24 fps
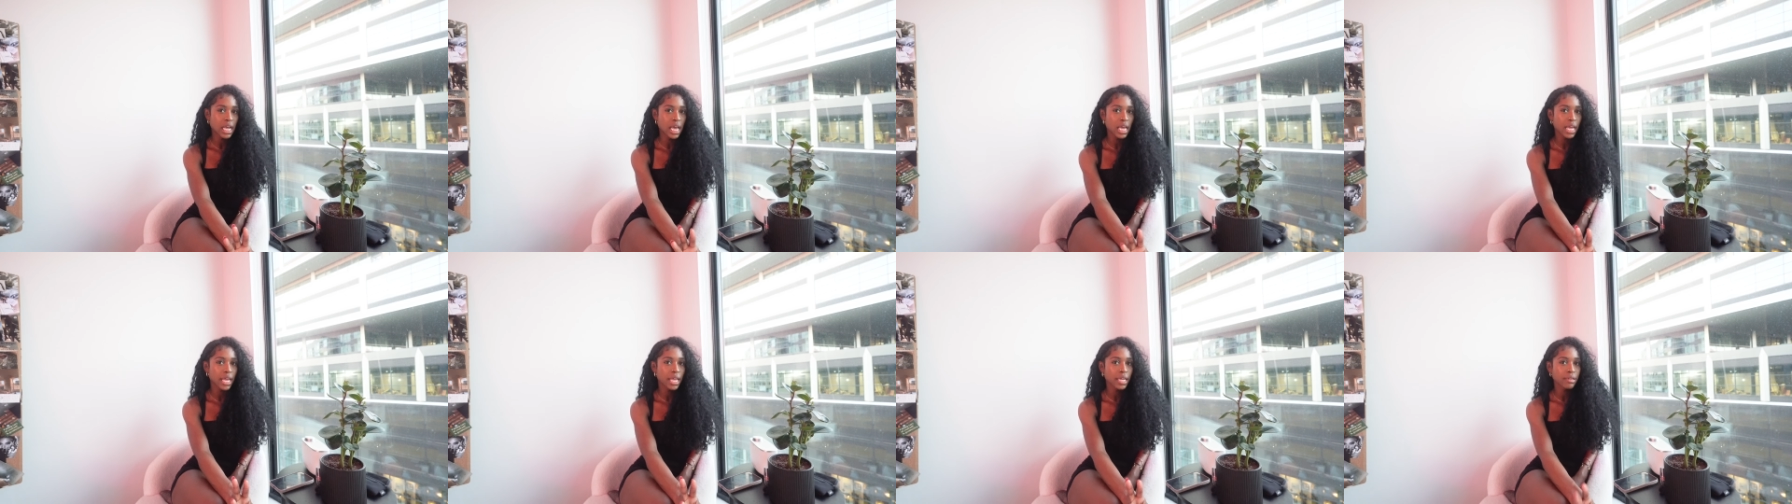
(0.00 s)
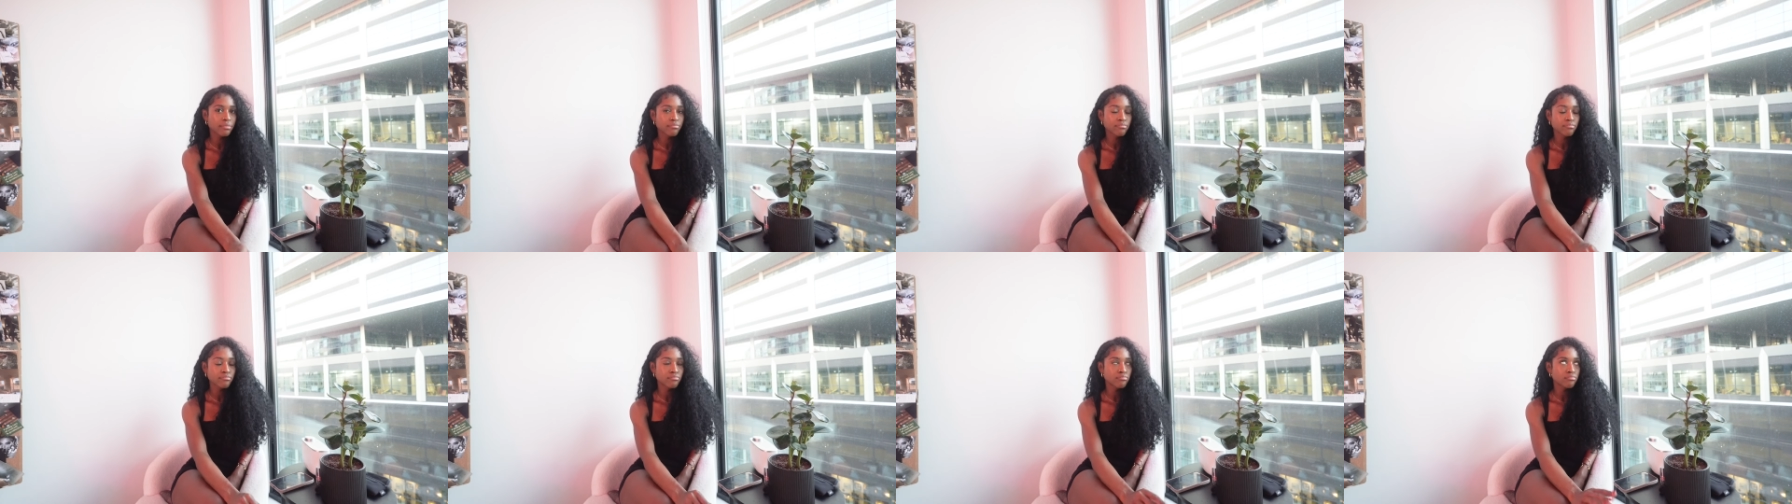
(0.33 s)

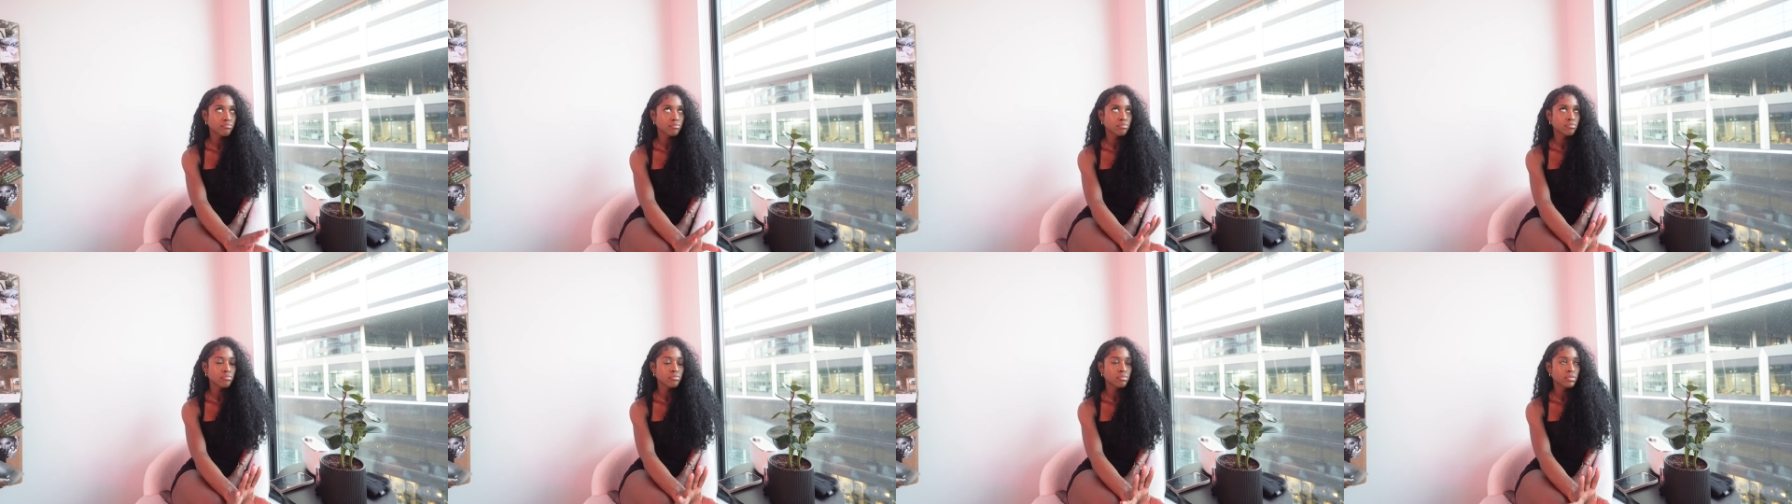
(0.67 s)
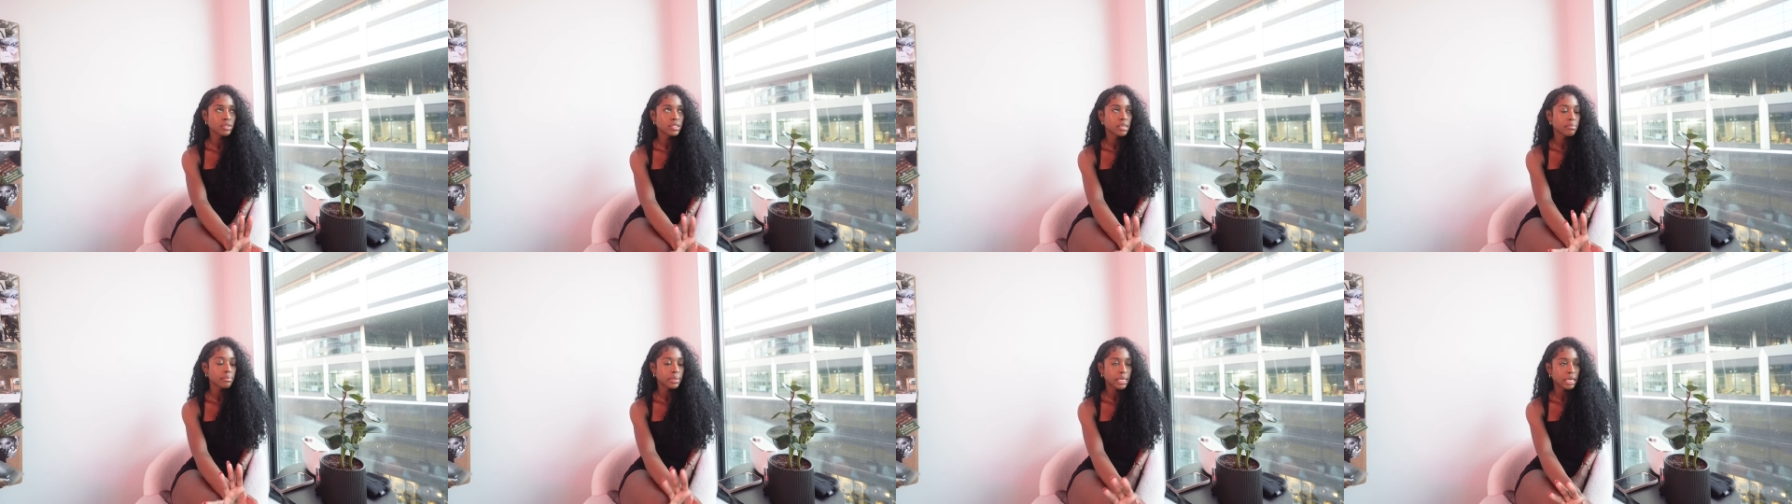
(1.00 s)
night,
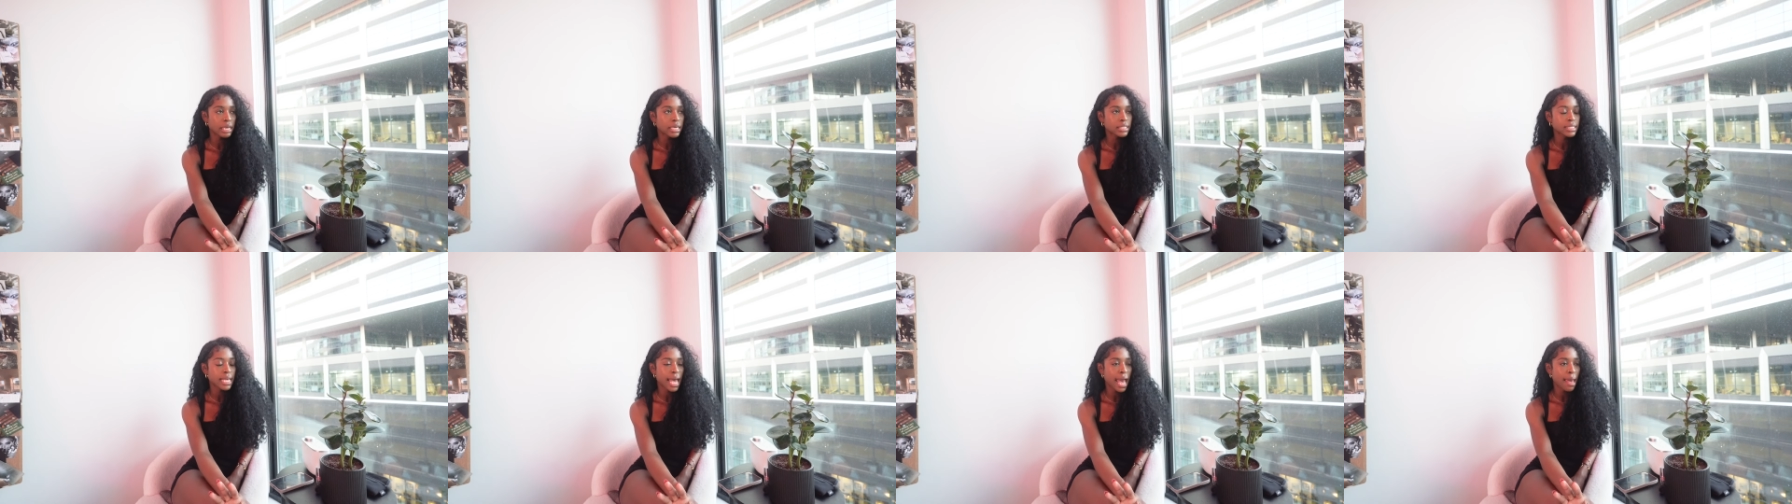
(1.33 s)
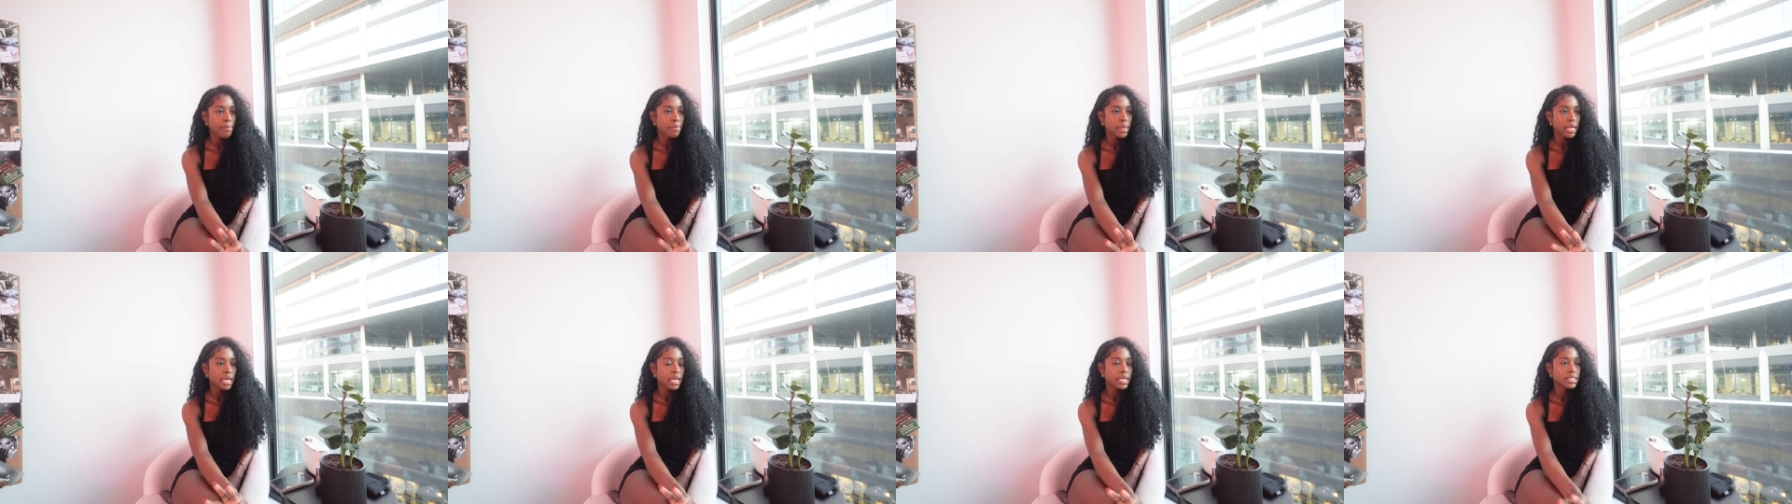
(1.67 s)
some BS
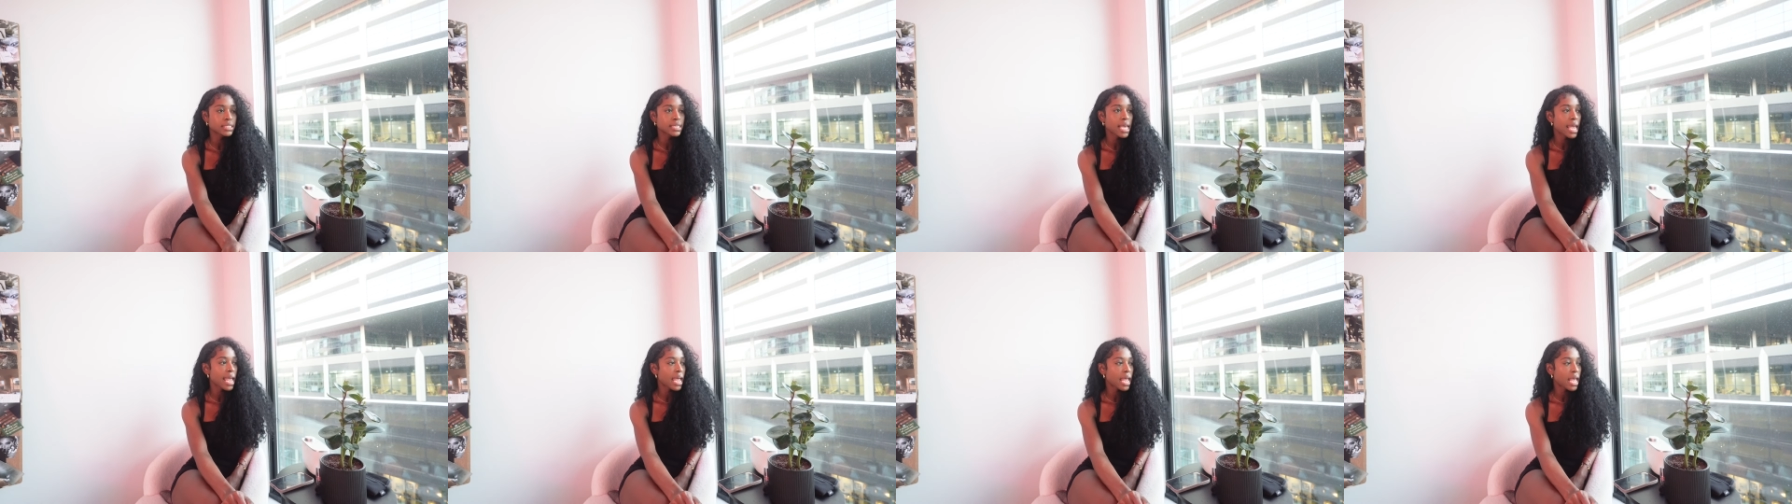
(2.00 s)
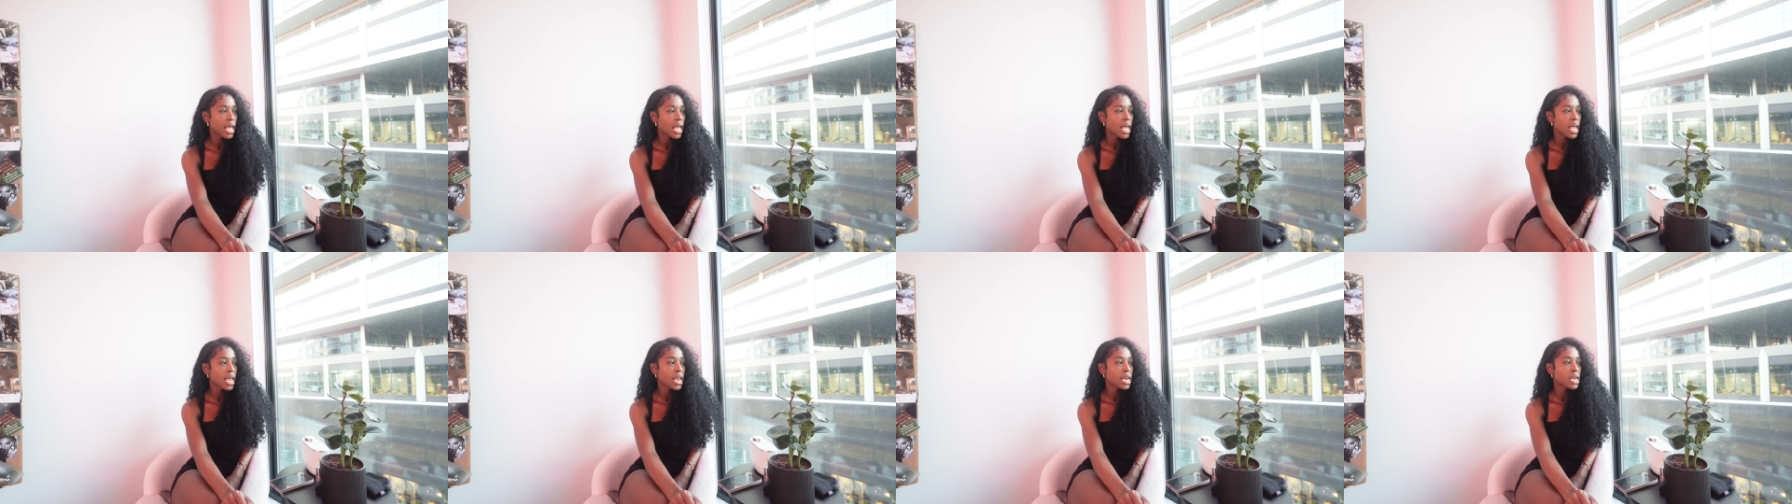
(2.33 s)
happened
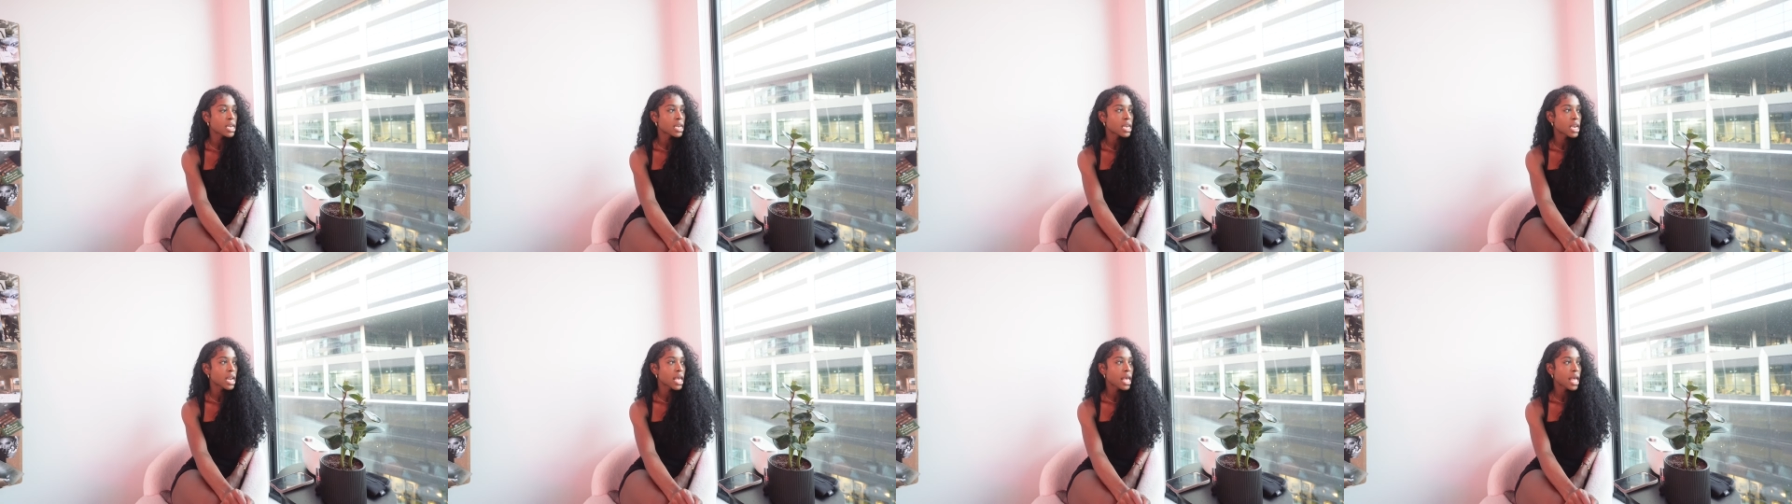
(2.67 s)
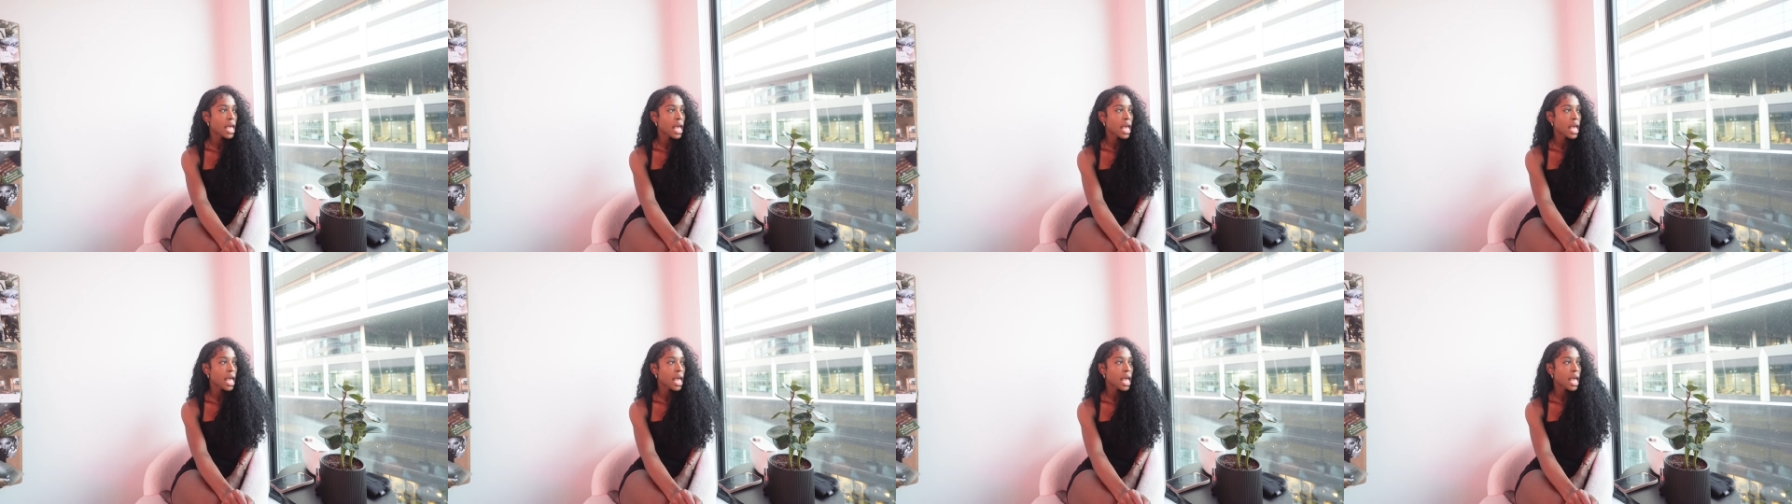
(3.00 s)
and